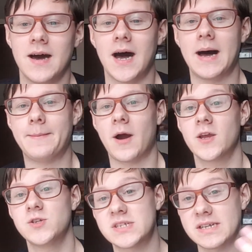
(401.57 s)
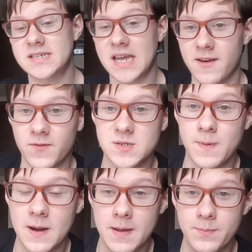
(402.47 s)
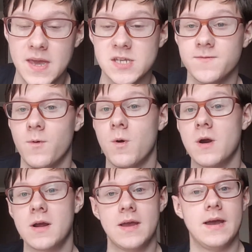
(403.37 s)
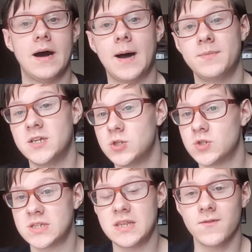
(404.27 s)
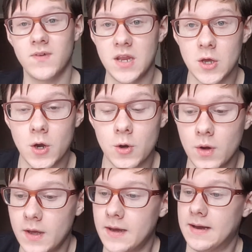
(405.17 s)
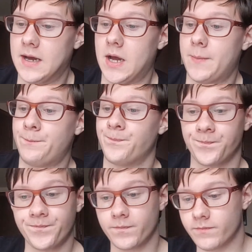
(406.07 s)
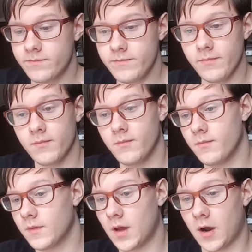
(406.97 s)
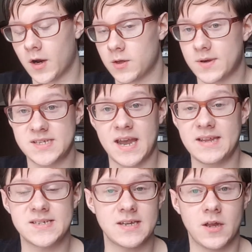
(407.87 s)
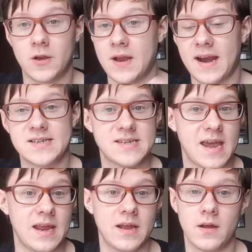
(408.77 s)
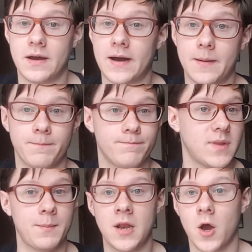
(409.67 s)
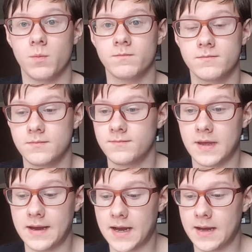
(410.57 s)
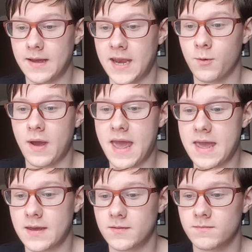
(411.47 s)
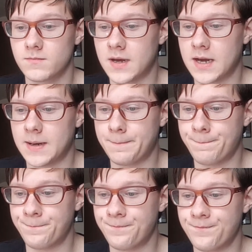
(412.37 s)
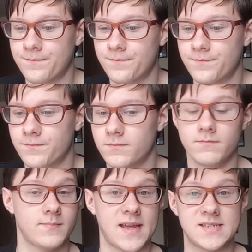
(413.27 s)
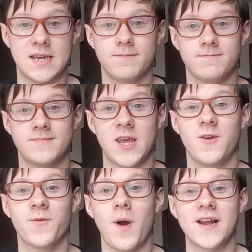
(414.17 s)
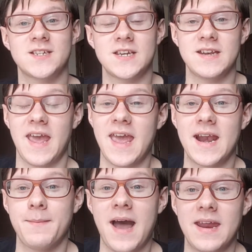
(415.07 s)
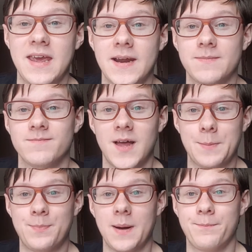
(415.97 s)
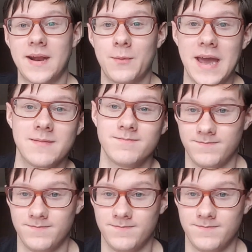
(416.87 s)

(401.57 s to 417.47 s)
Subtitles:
Are you still excited for Spider-Man PS4? Did you see the video? Are you excited still? Are you not excited? Let me know. Anyway, that's it. Thank you for watching, and I'm out of here. Up, up, and away.